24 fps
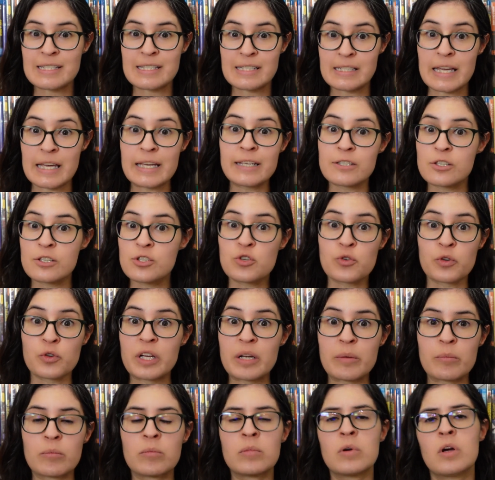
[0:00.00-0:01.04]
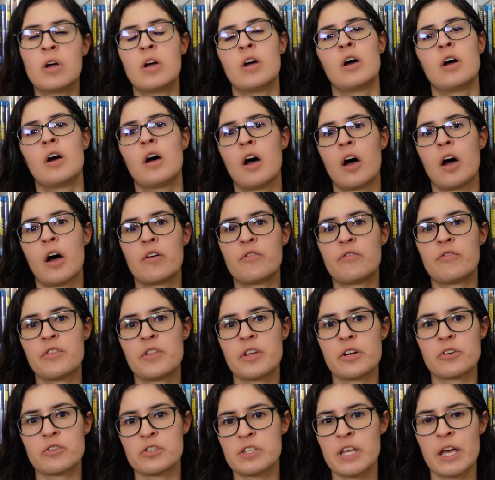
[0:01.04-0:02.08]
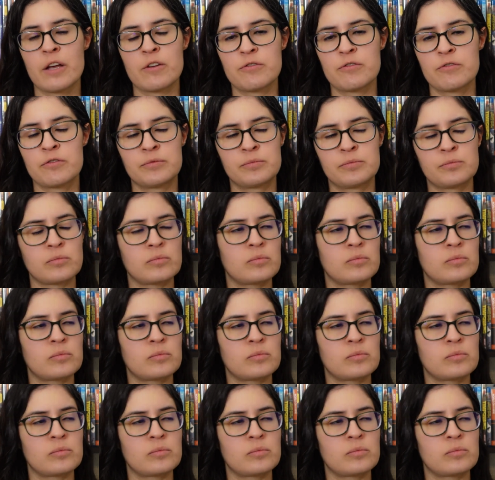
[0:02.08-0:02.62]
data stream of their self?